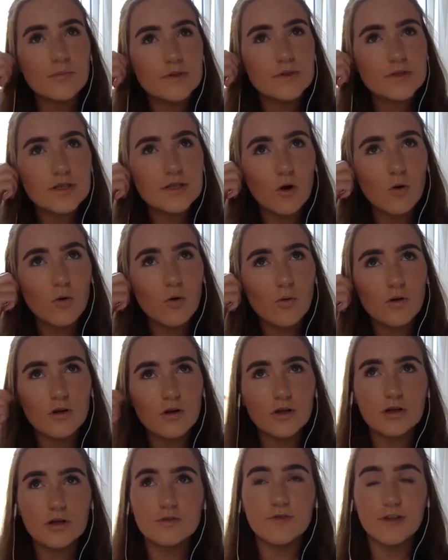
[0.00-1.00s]
So
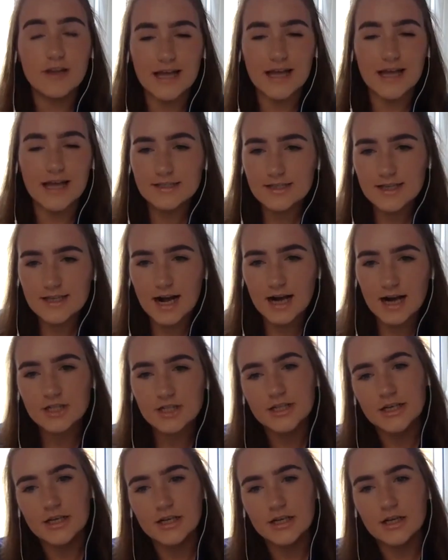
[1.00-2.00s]
Valencia's
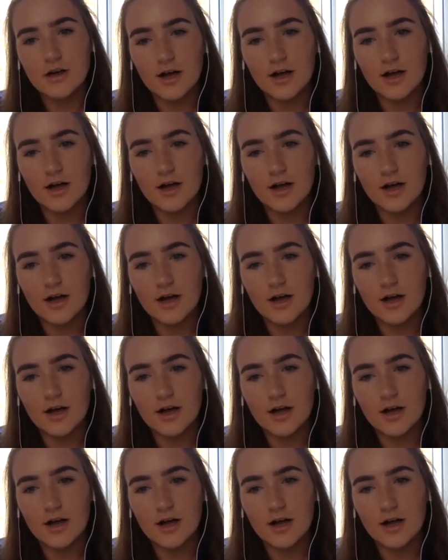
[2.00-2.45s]
actually got